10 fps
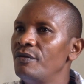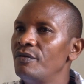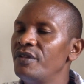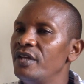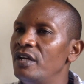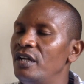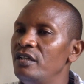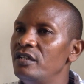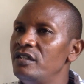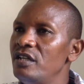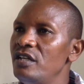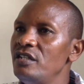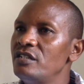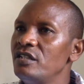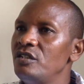The earlier
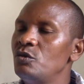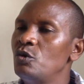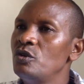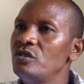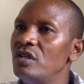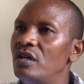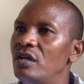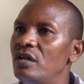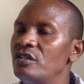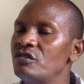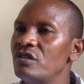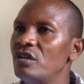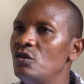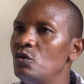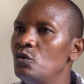days, it was a
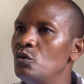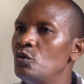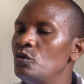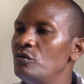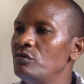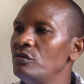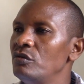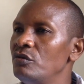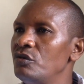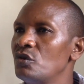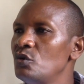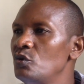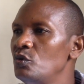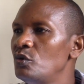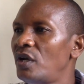struggle
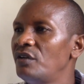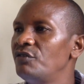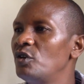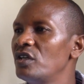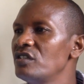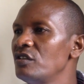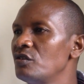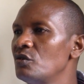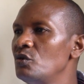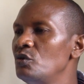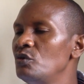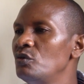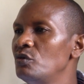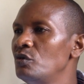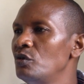through and focusing through
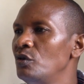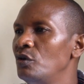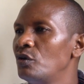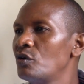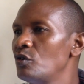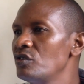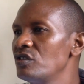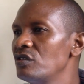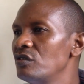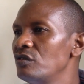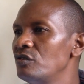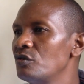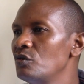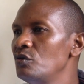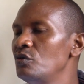roads,
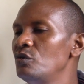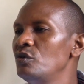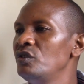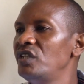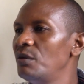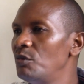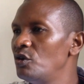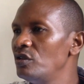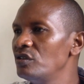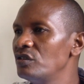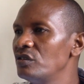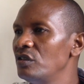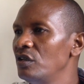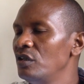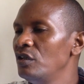through demos,
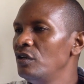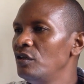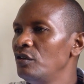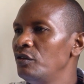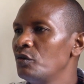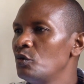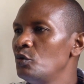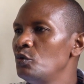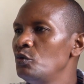through